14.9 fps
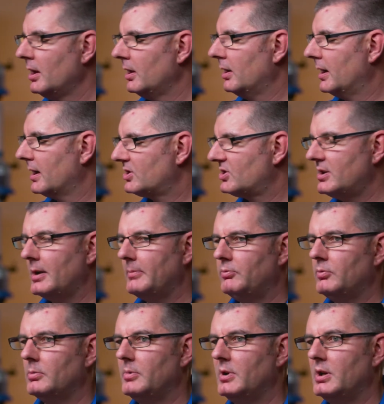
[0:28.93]
the next step
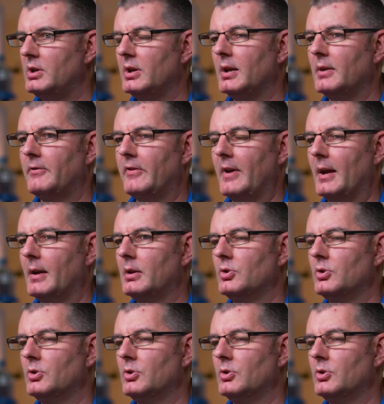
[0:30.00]
would be to get fan